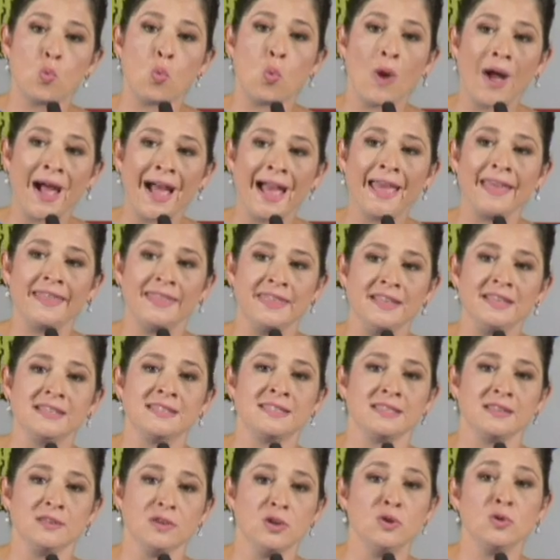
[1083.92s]
why
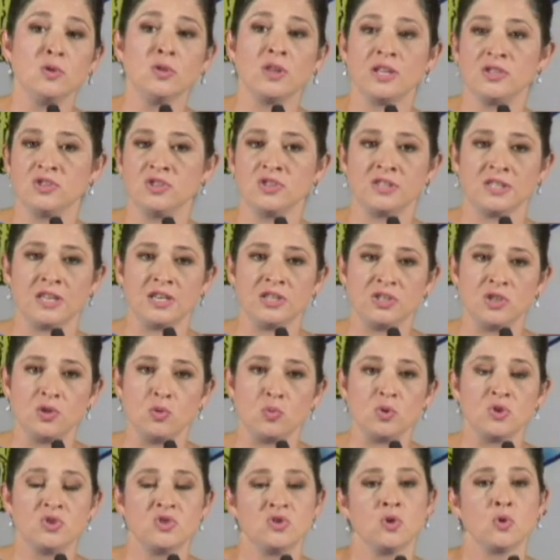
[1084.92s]
this new
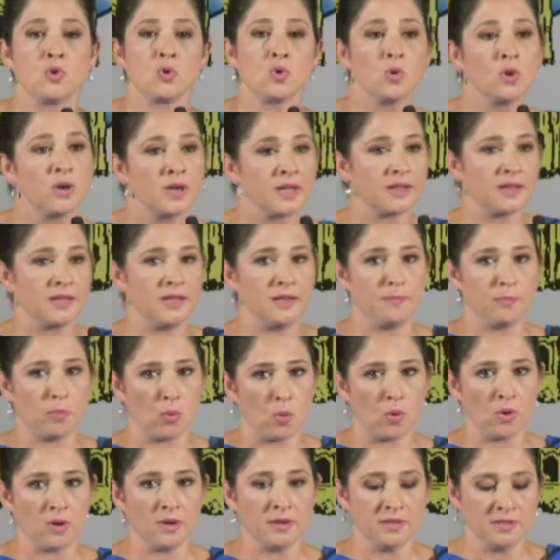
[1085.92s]
legislation was so critically
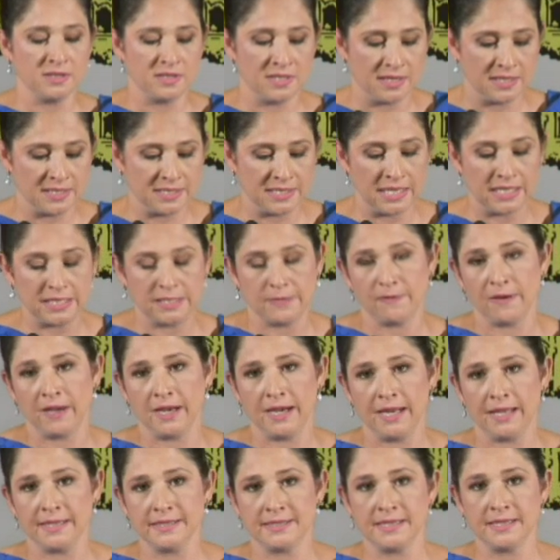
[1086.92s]
important to the state's
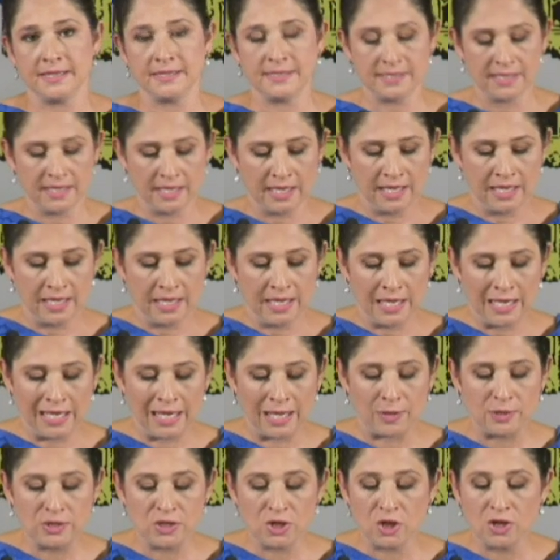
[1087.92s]
finances.
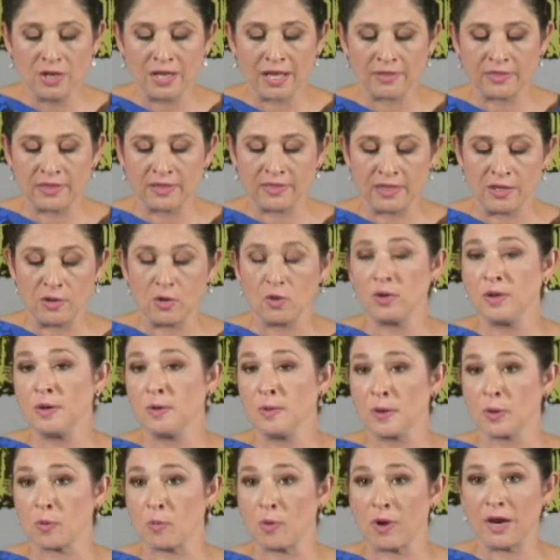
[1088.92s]
Now, it turned out that the only
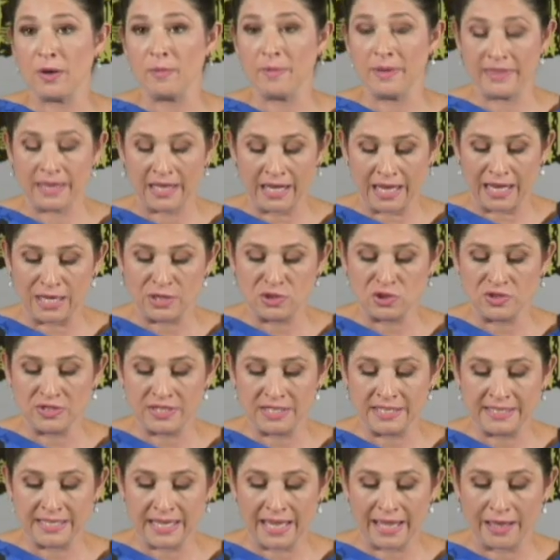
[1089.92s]
requirement that
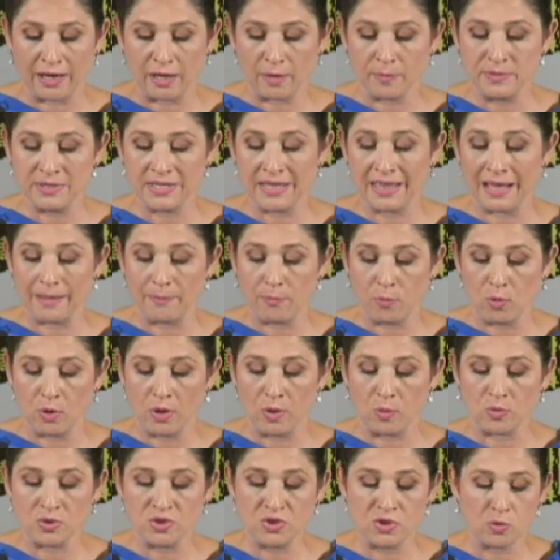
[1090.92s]
agencies had up to that
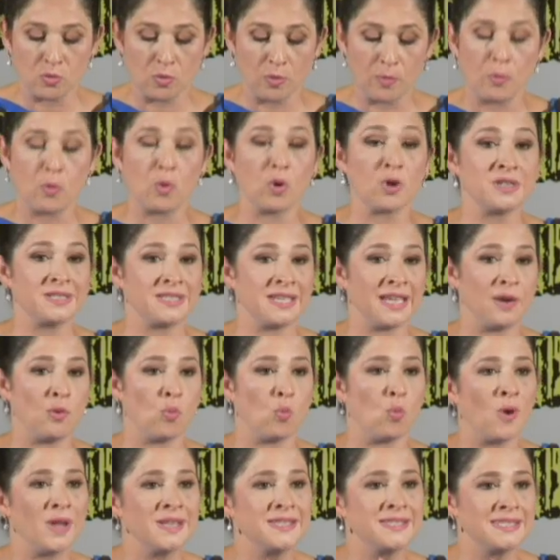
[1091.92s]
point was to report
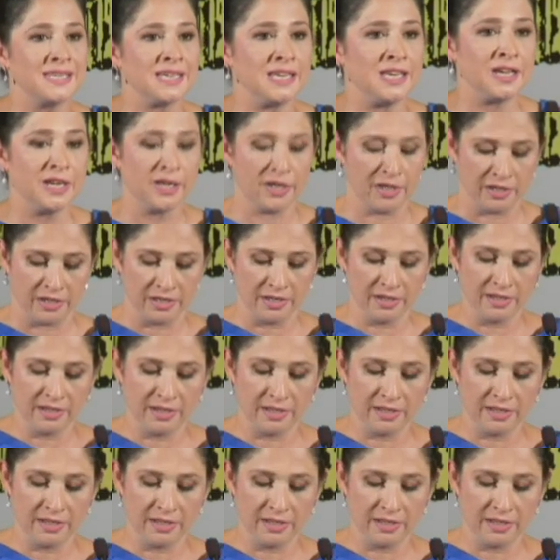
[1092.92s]
debt once a year